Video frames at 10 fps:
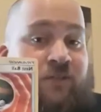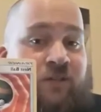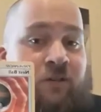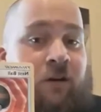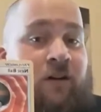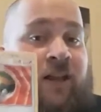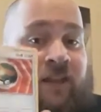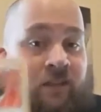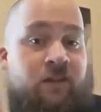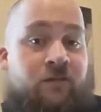this card and
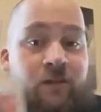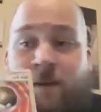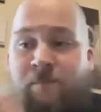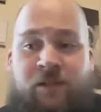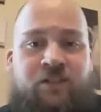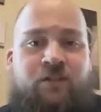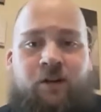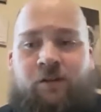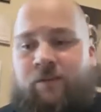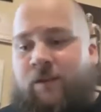then immediately
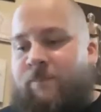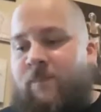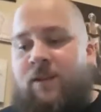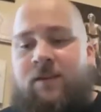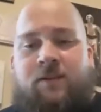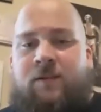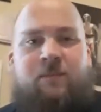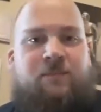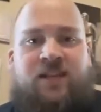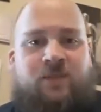search for them.
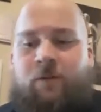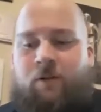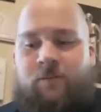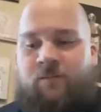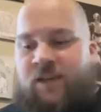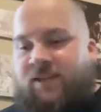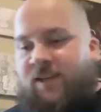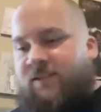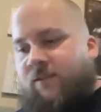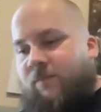Nest Ball,
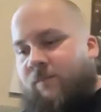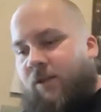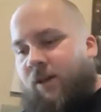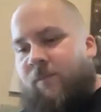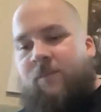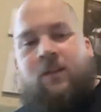fantastic. Okay.